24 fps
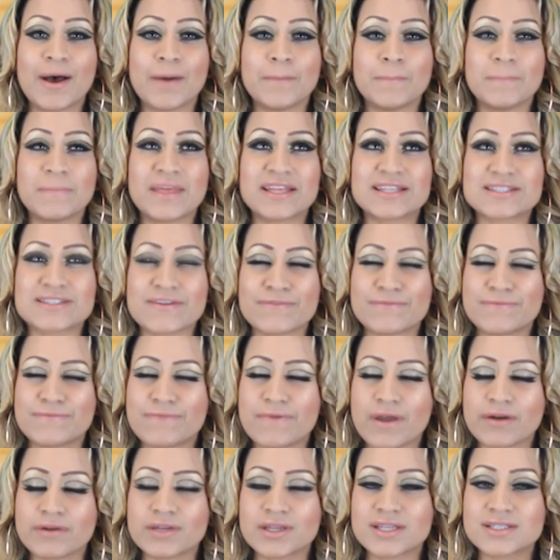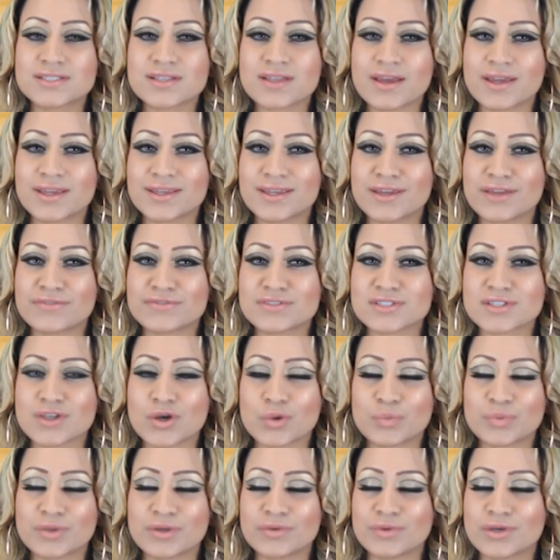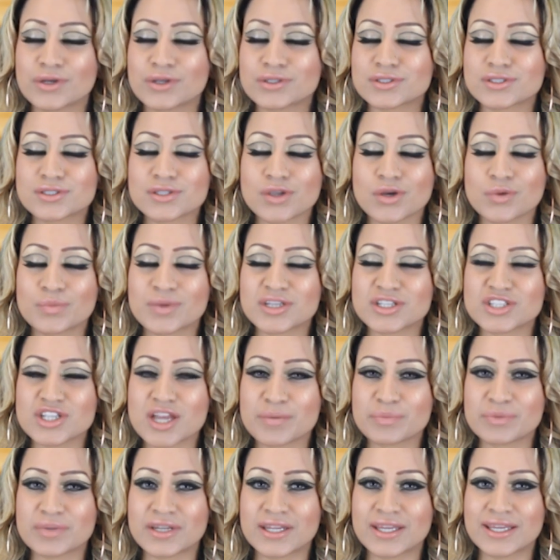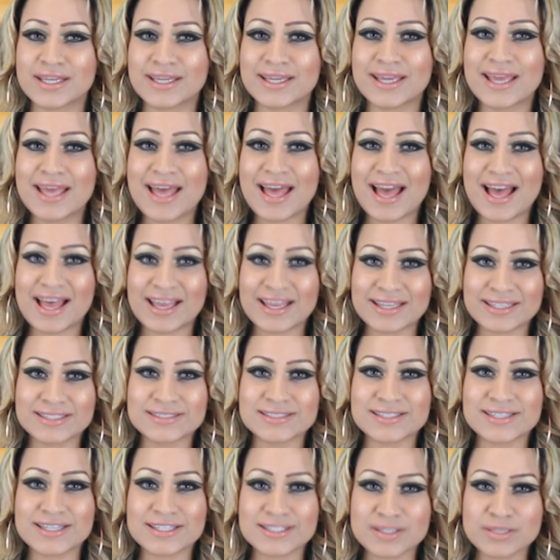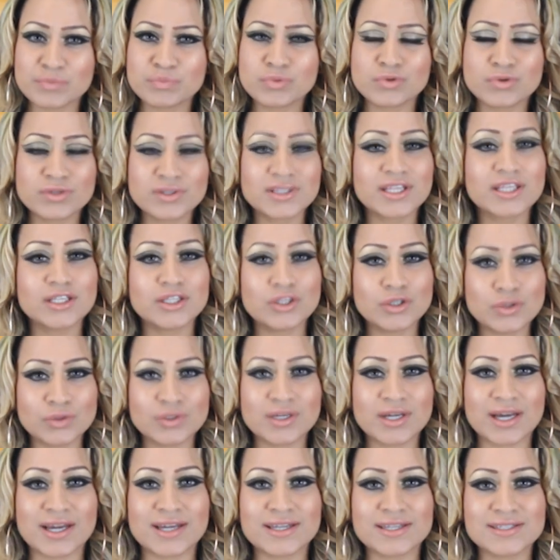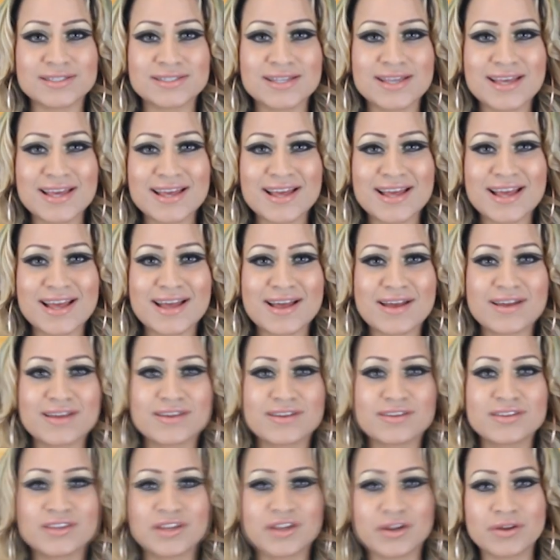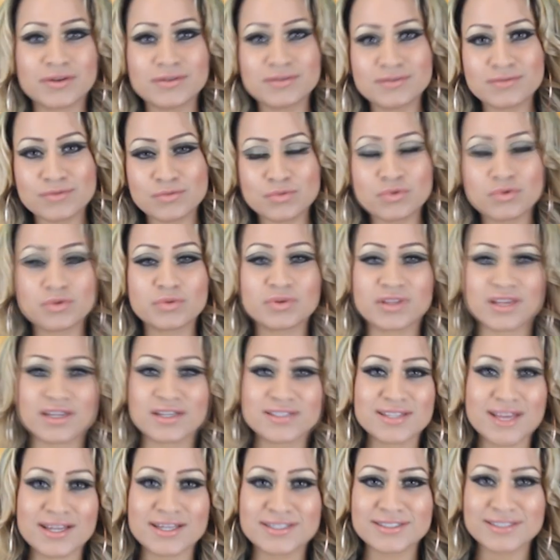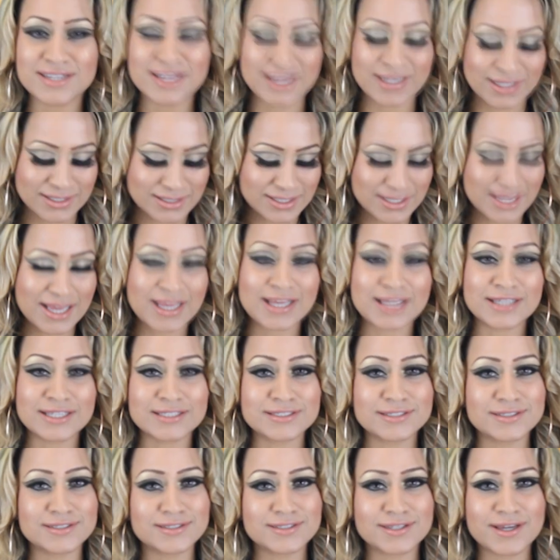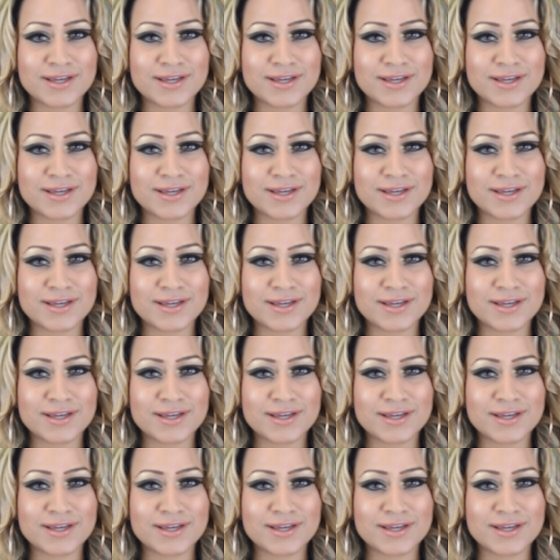It's a very exciting year for Sculpt Beauty. We've got so much happening, and it's important that you guys, you know, walk with us hand in hand, and